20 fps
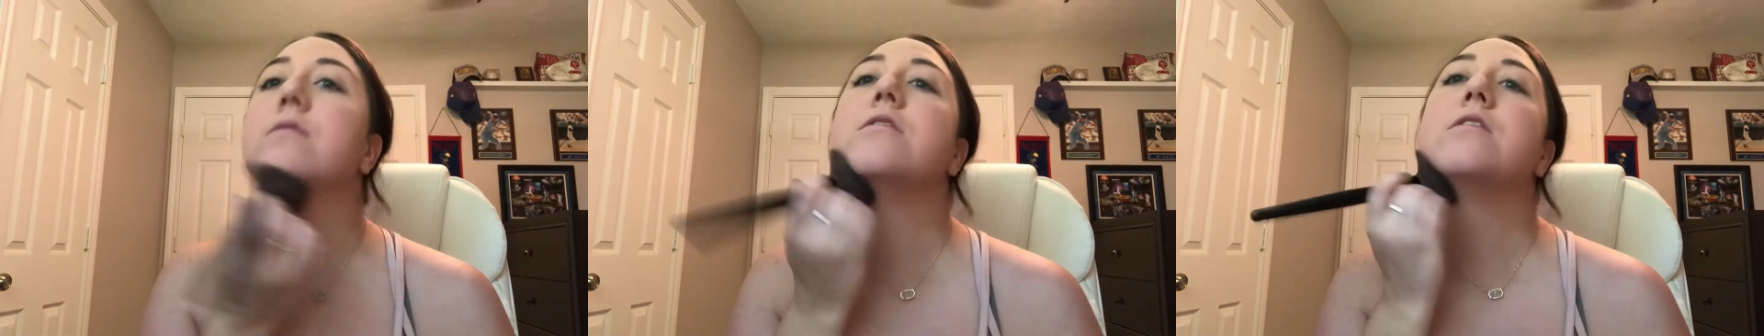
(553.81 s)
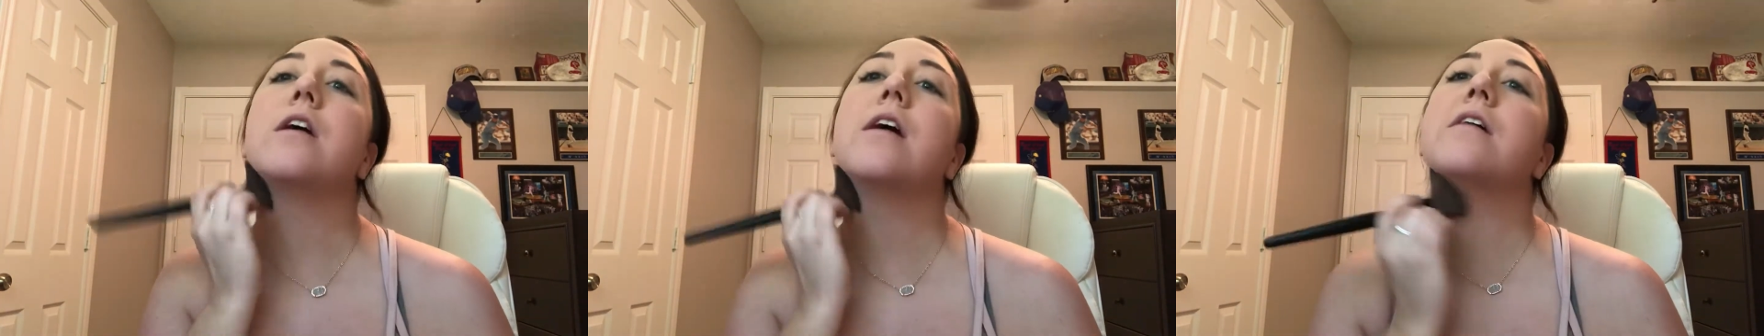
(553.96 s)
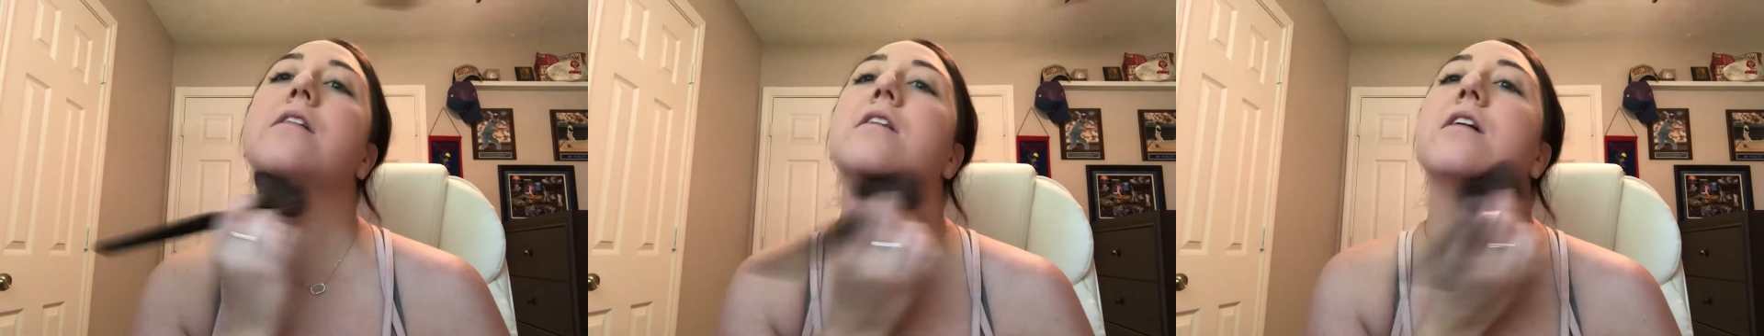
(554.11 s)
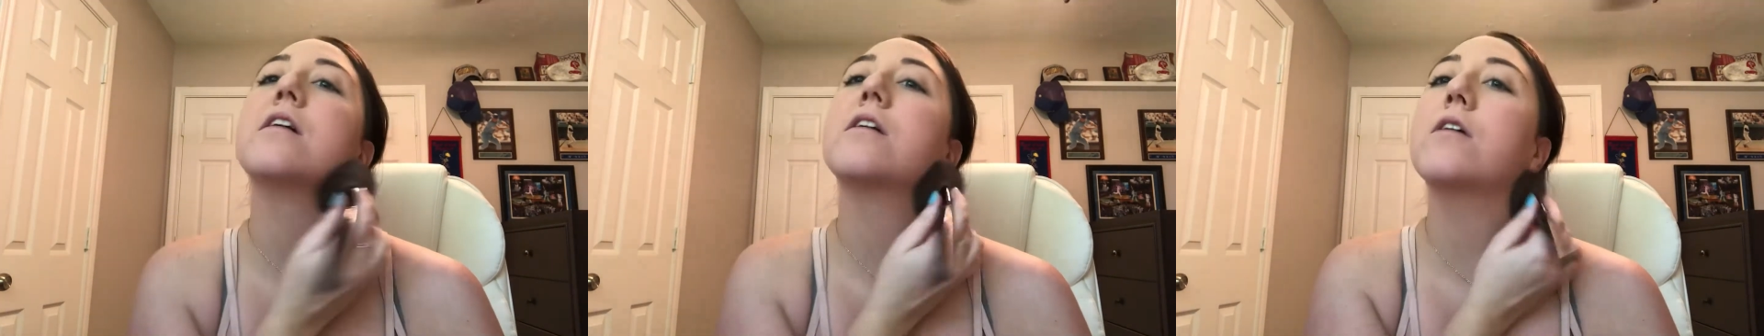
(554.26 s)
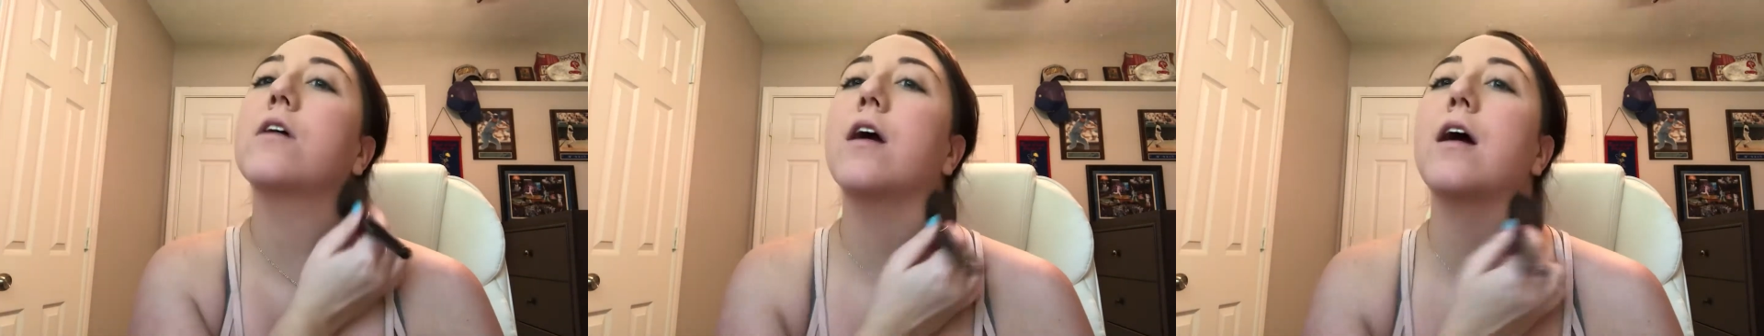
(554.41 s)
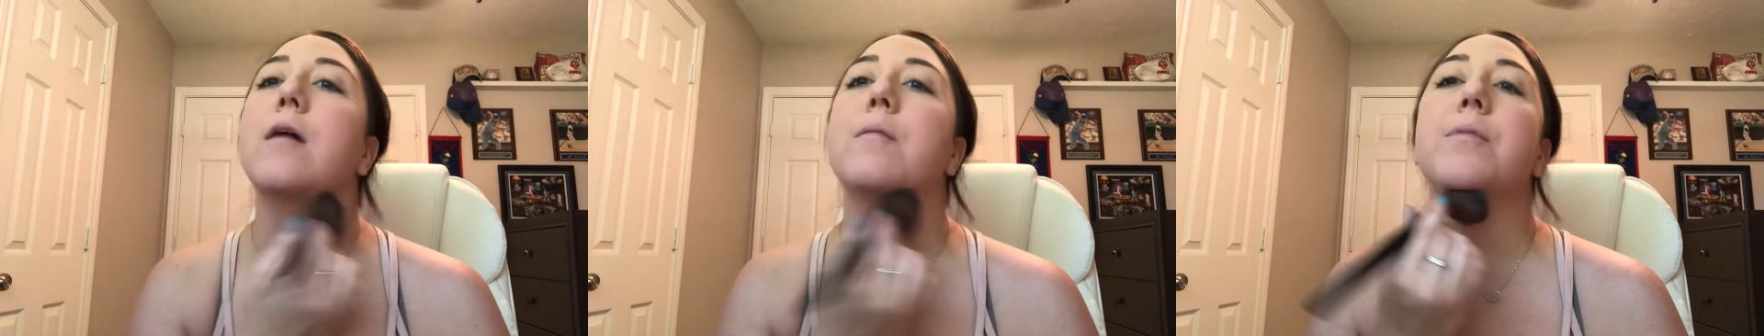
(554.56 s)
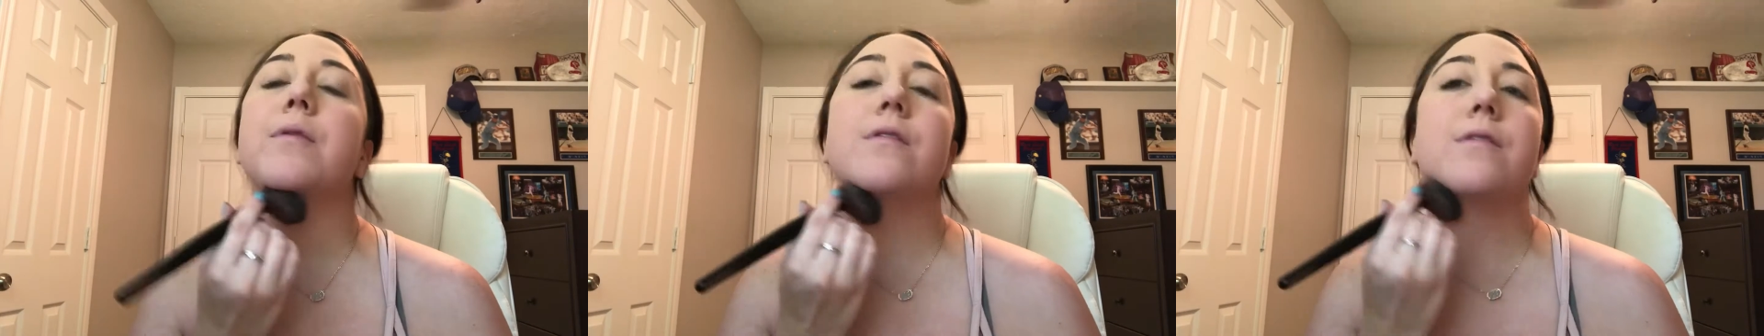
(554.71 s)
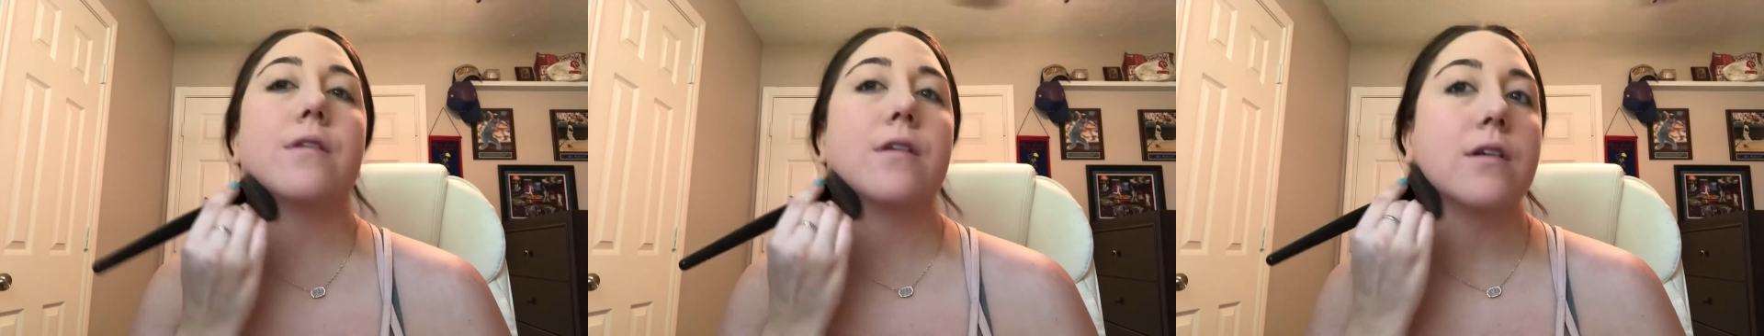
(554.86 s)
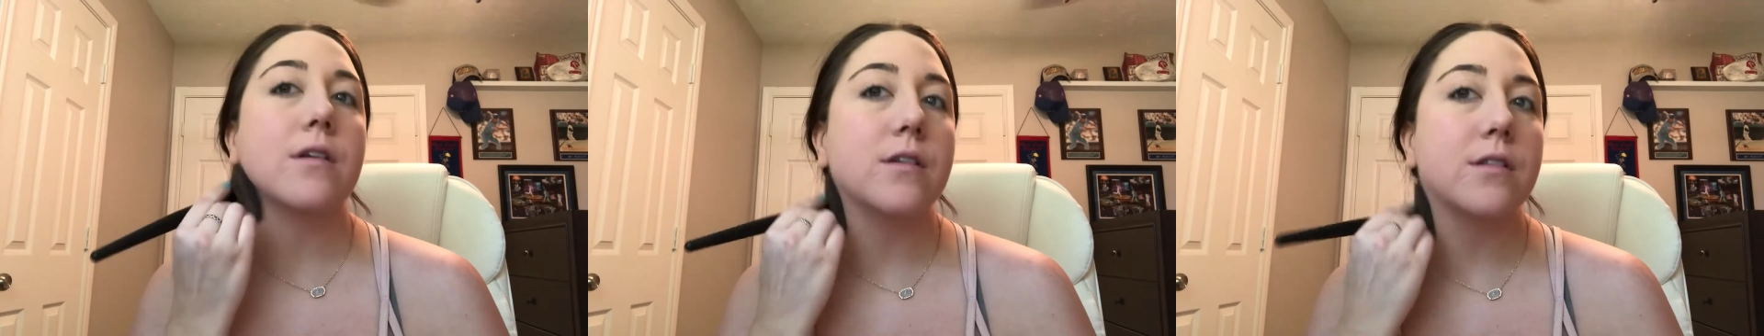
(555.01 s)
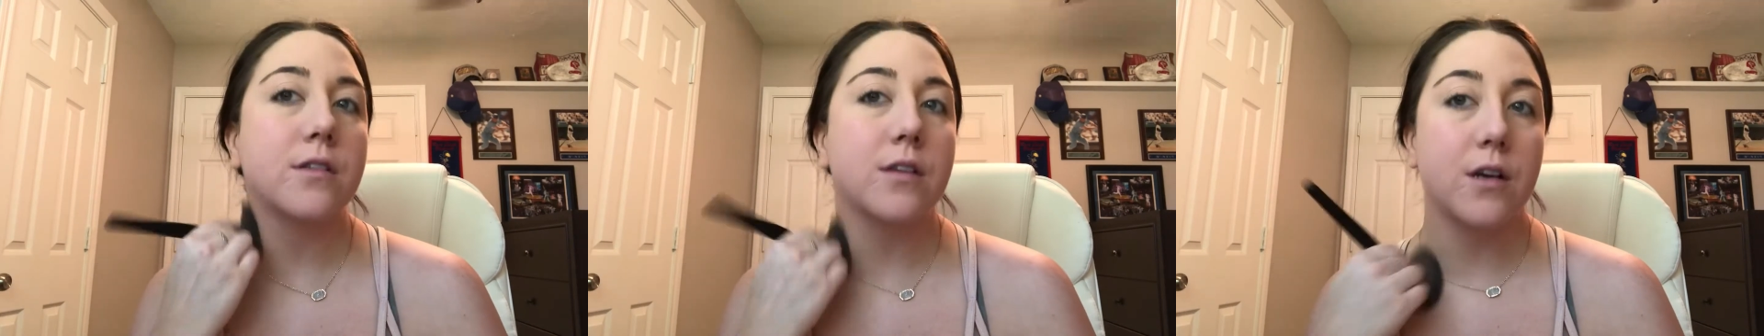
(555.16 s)
take that crap
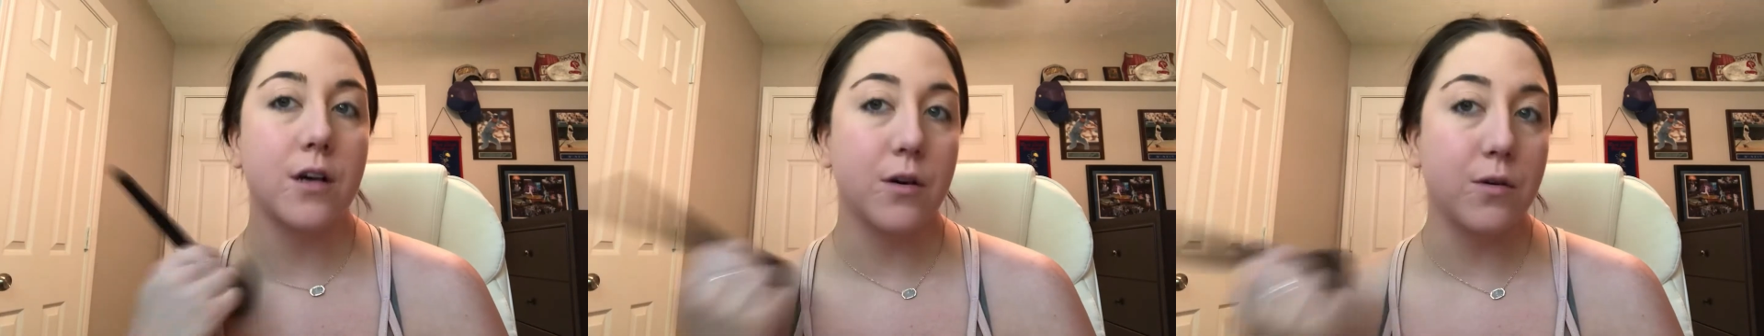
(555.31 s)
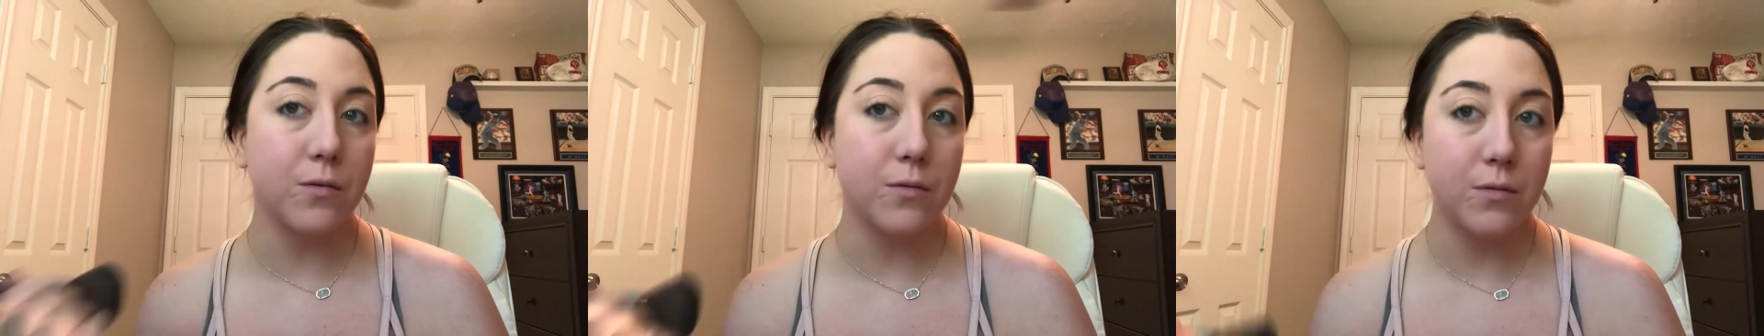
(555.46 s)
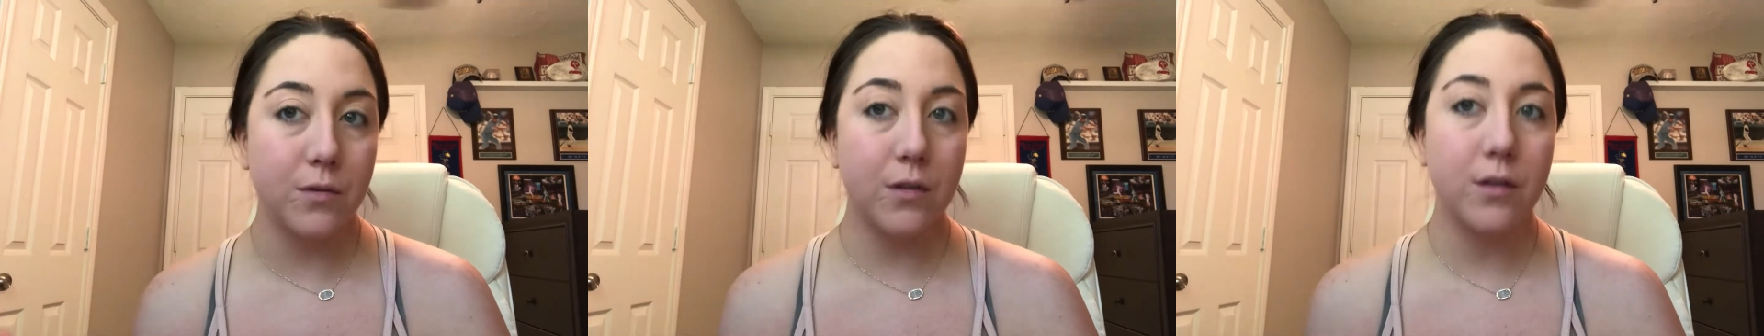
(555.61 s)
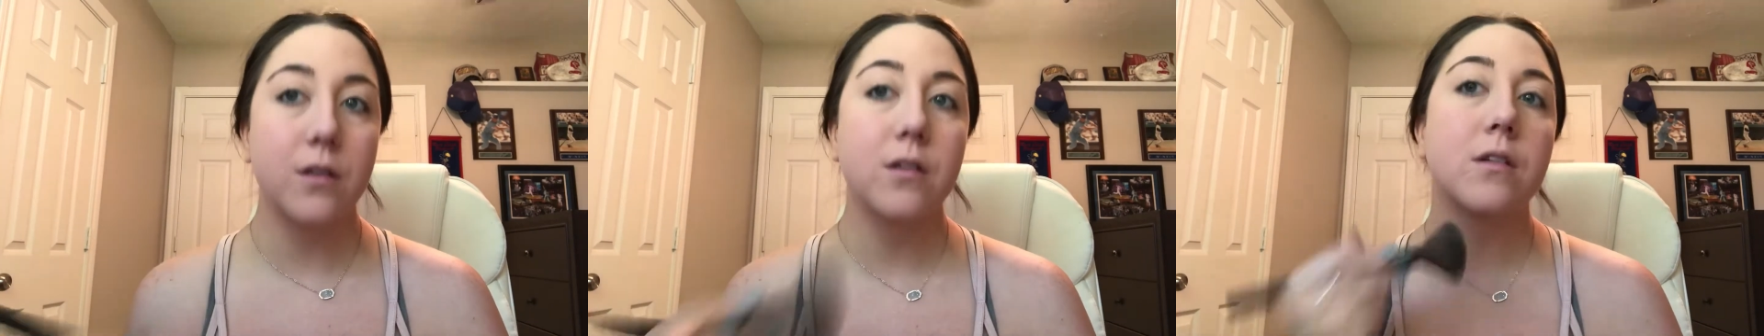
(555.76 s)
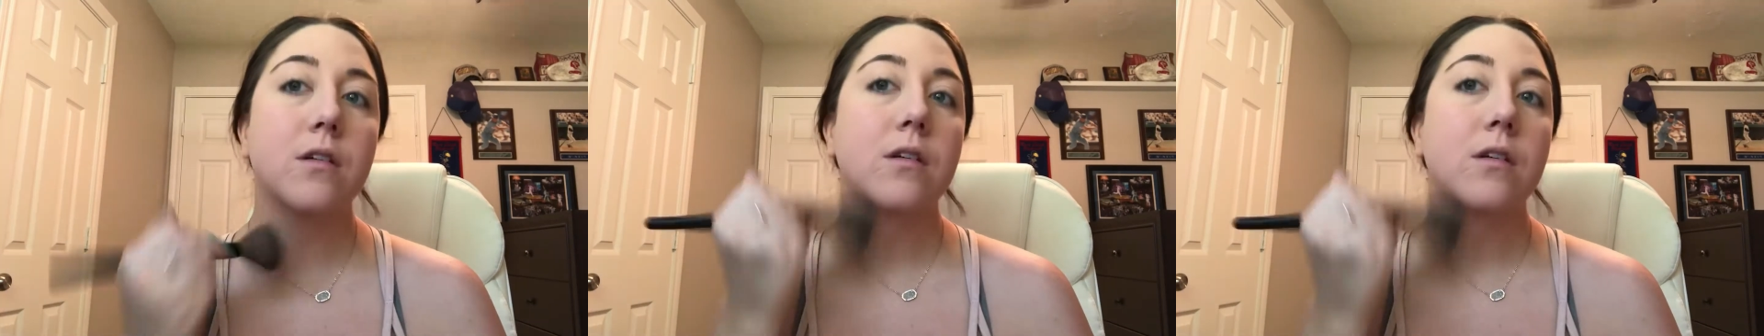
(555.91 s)
on its own.